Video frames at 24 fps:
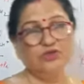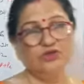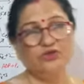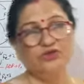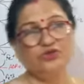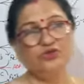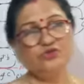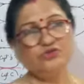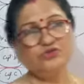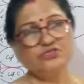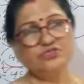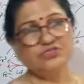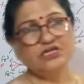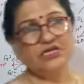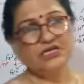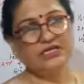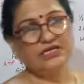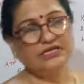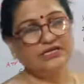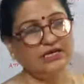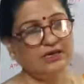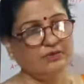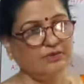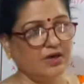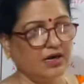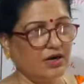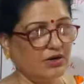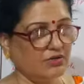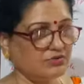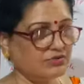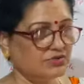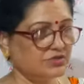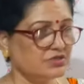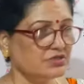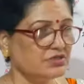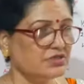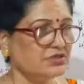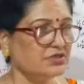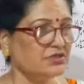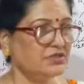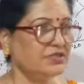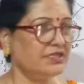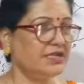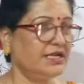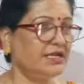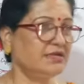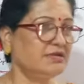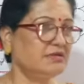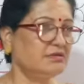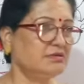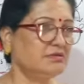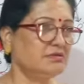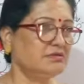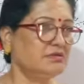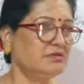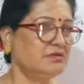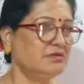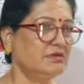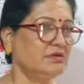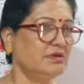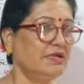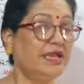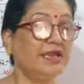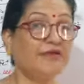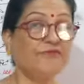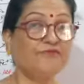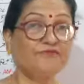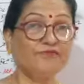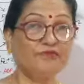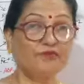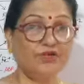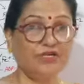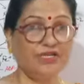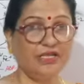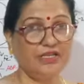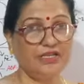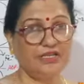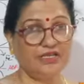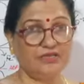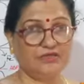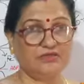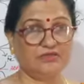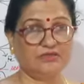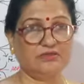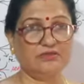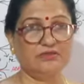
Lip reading: you studied about that amphoteric